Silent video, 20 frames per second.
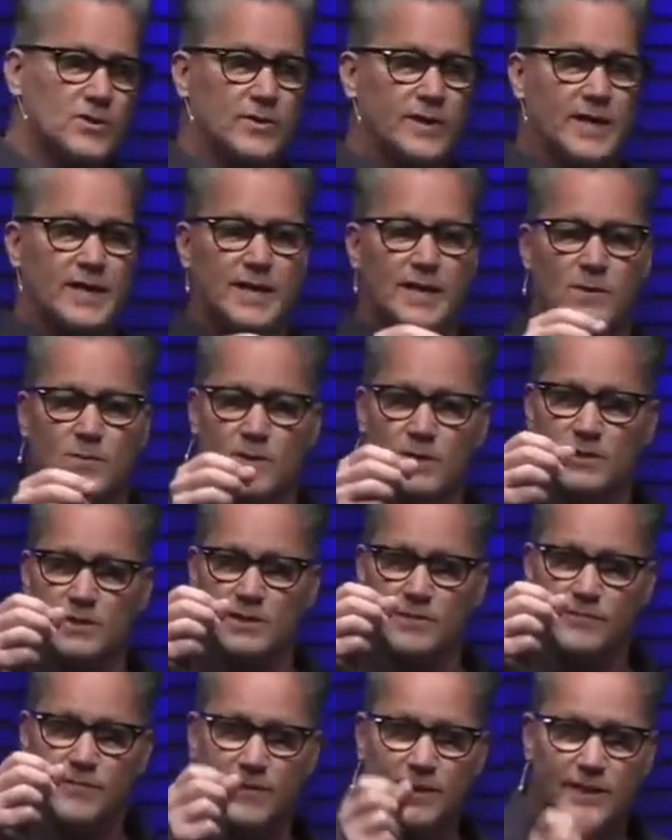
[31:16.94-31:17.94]
and he wants
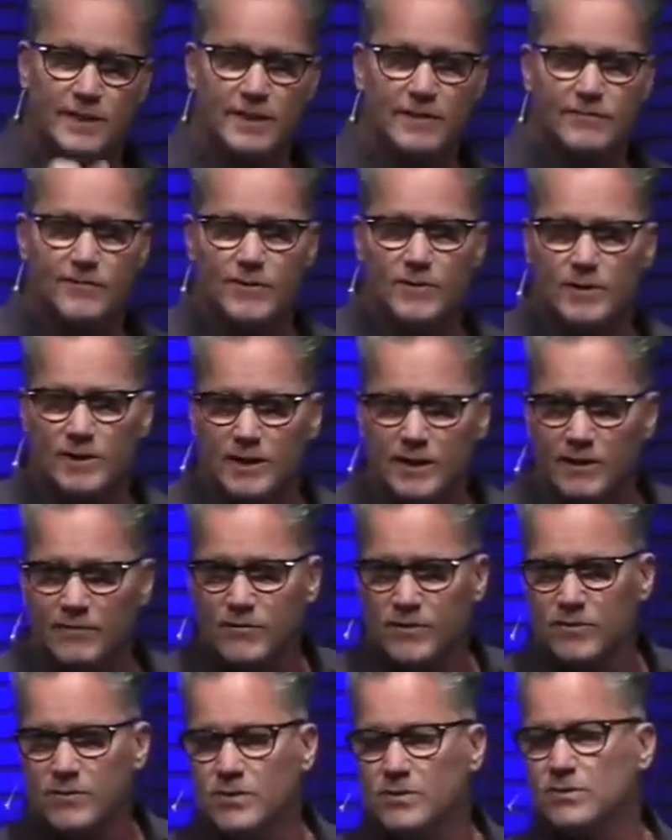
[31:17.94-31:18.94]
to forgive you and give
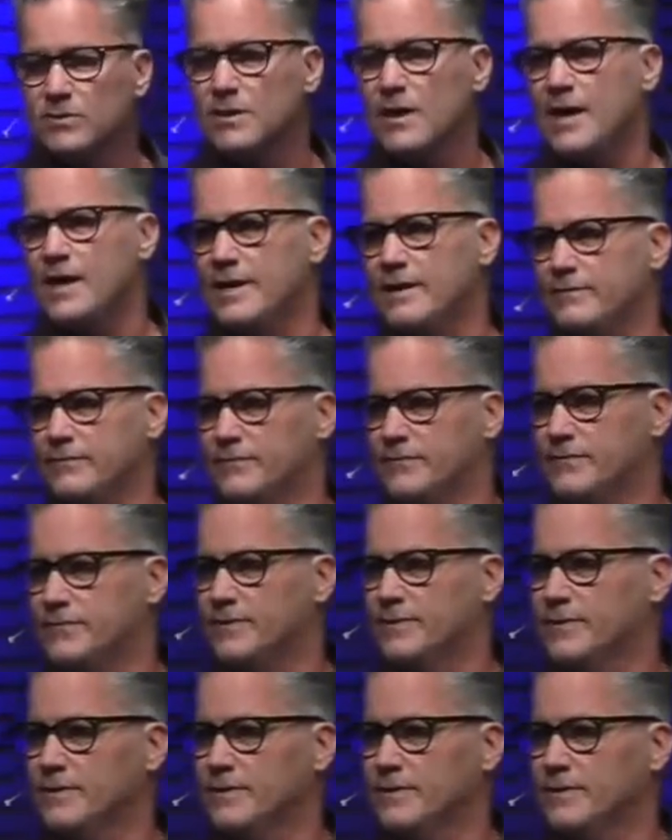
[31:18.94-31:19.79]
you new life.